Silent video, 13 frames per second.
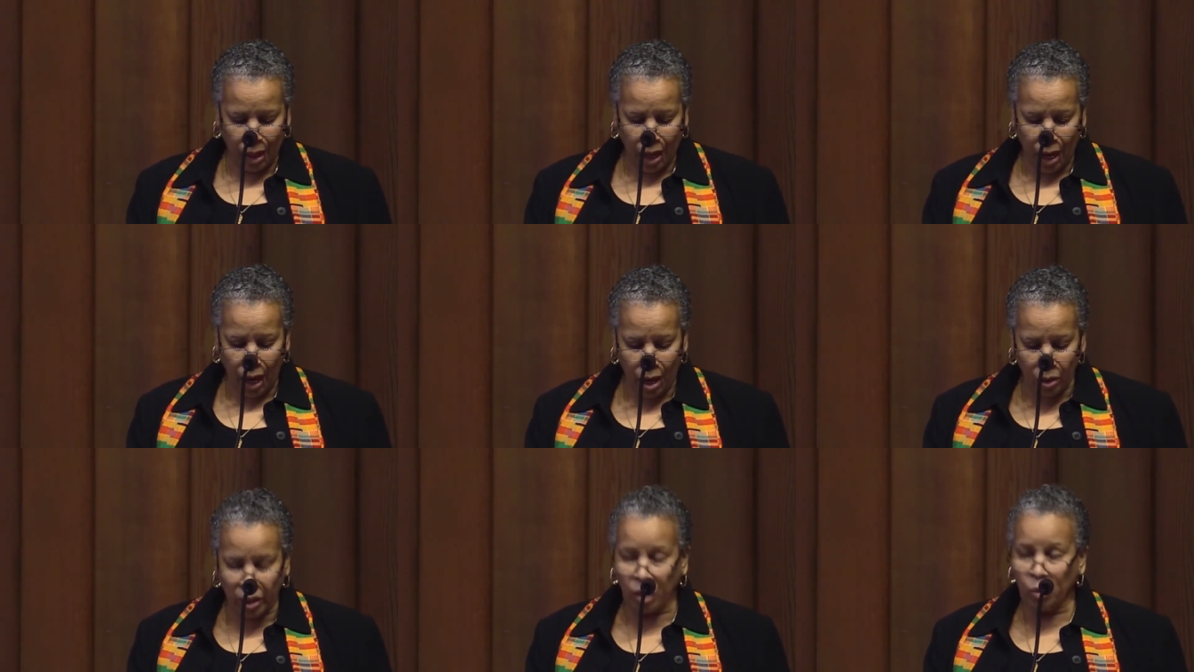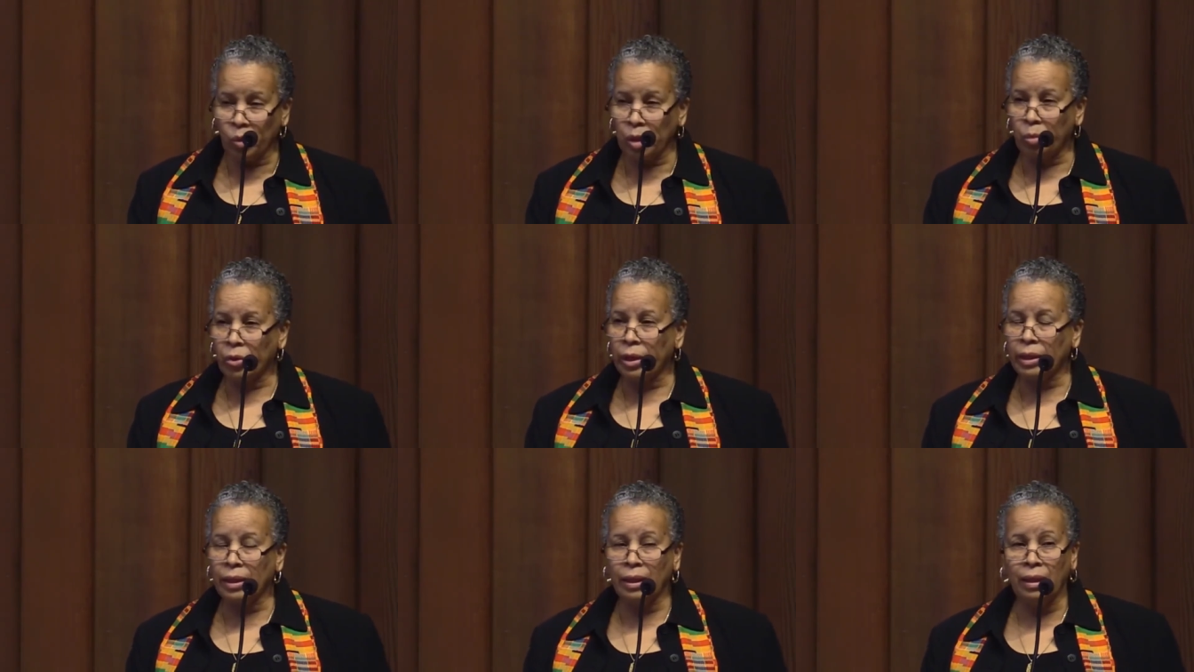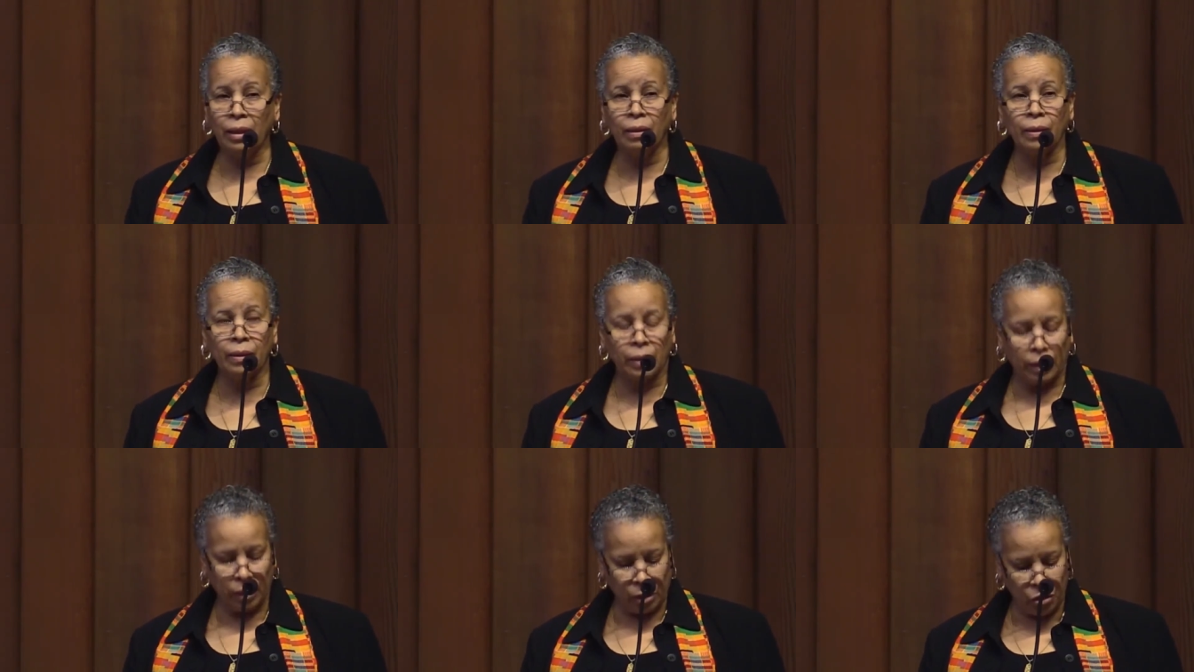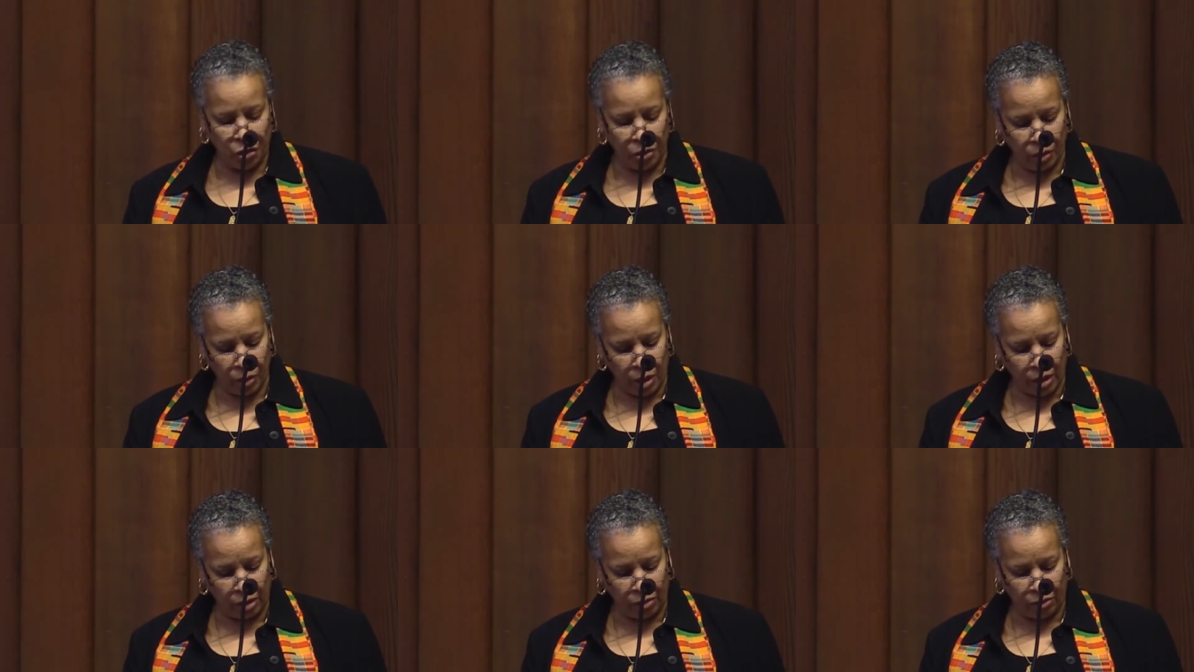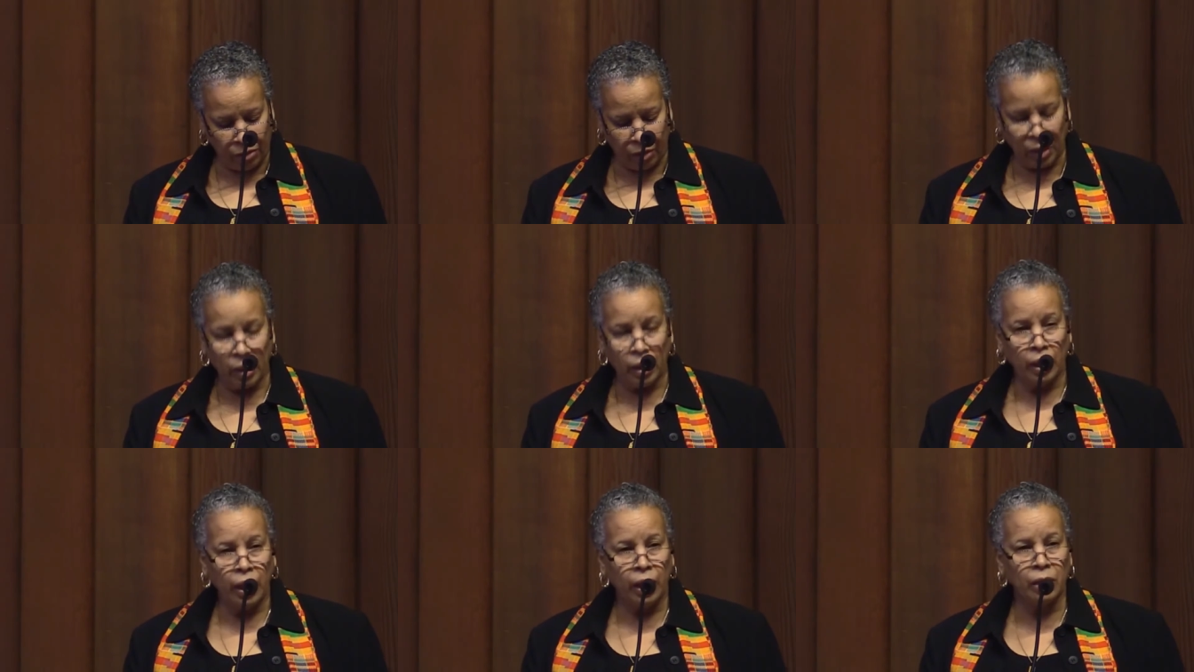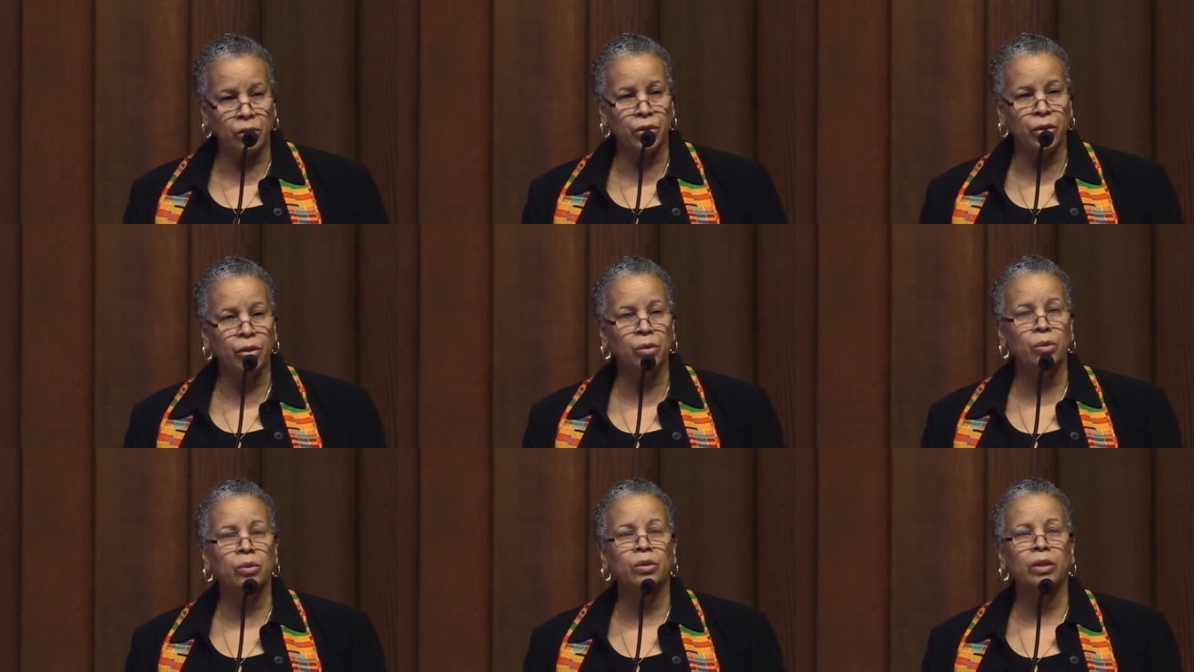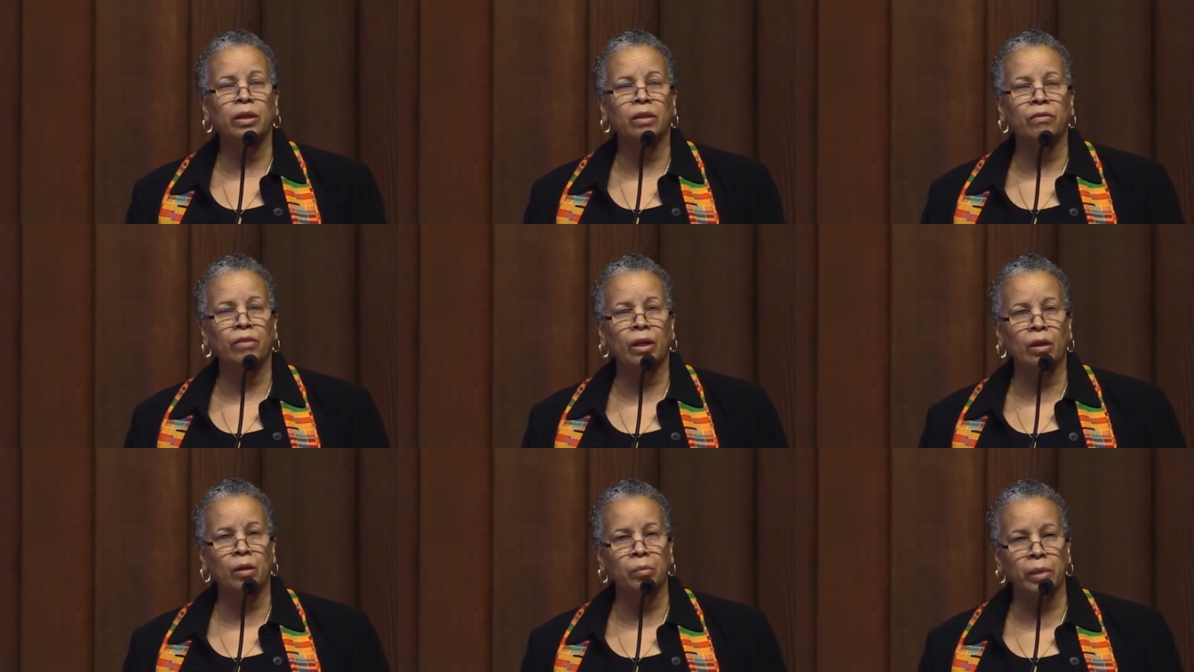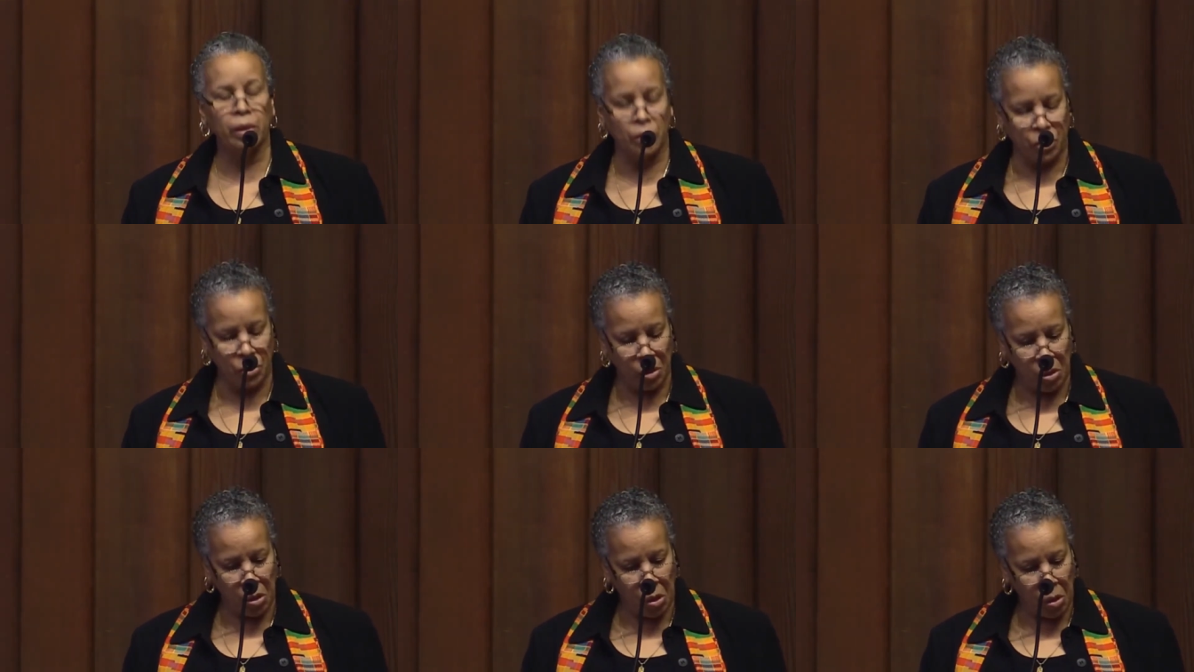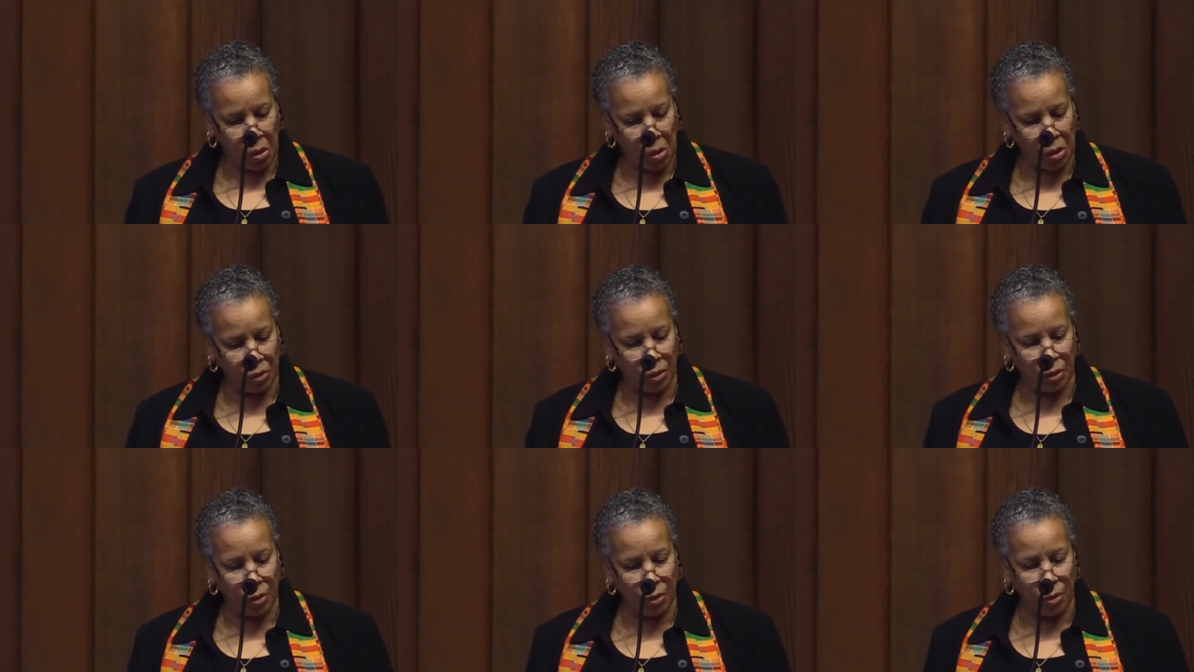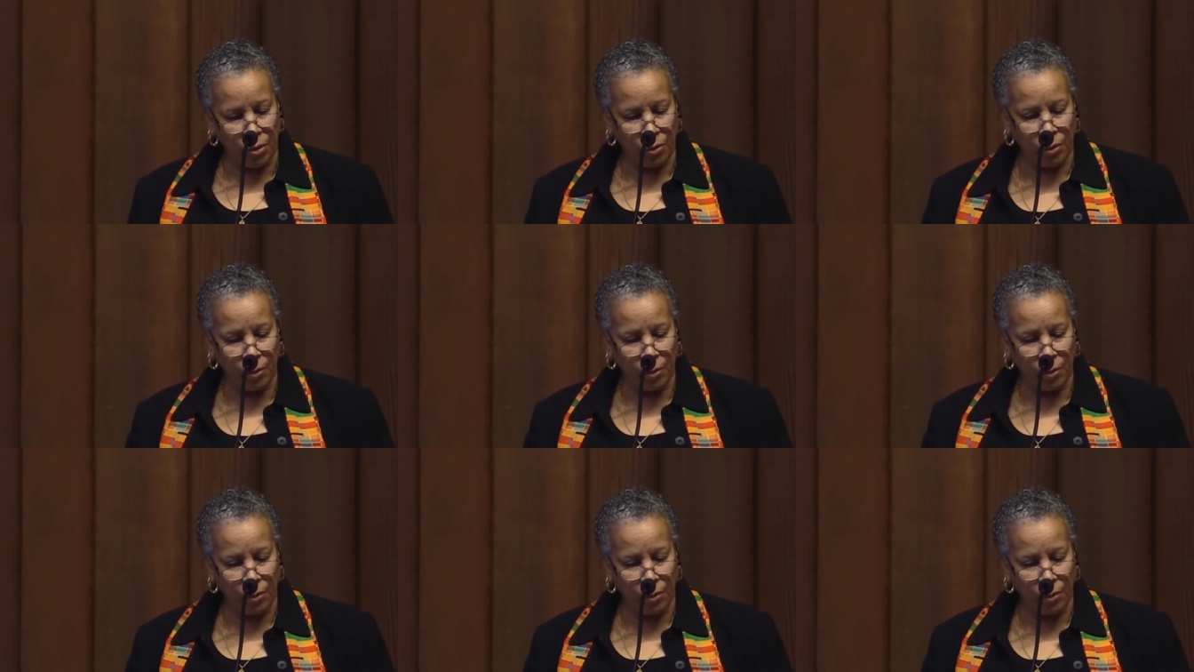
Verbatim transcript: How can we bring healing to life and to the environment on Earth.